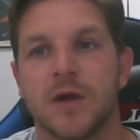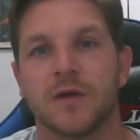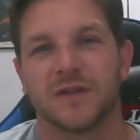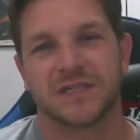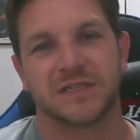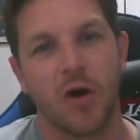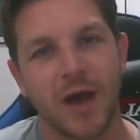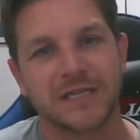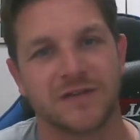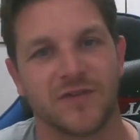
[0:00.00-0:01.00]
the
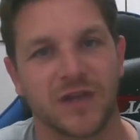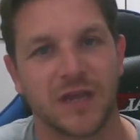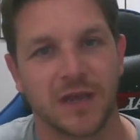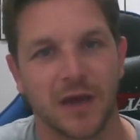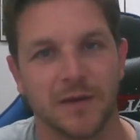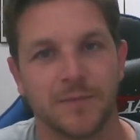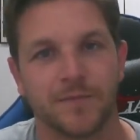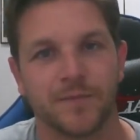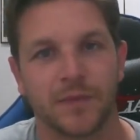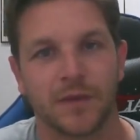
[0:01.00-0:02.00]
size of a Giga,
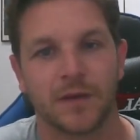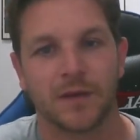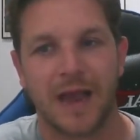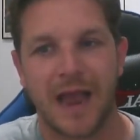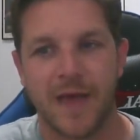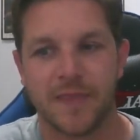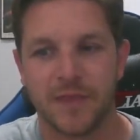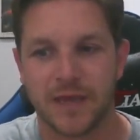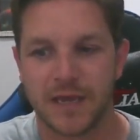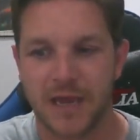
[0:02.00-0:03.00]
and the